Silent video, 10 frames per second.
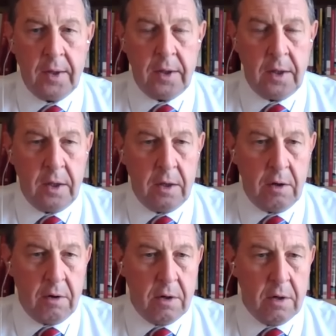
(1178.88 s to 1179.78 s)
He
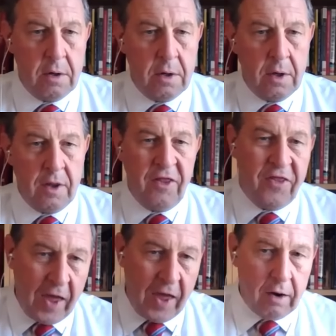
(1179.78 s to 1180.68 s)

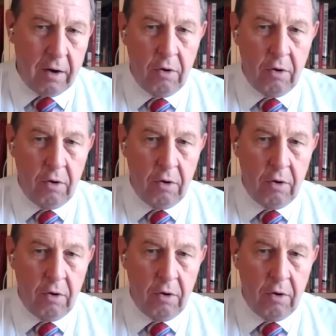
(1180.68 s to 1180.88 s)
then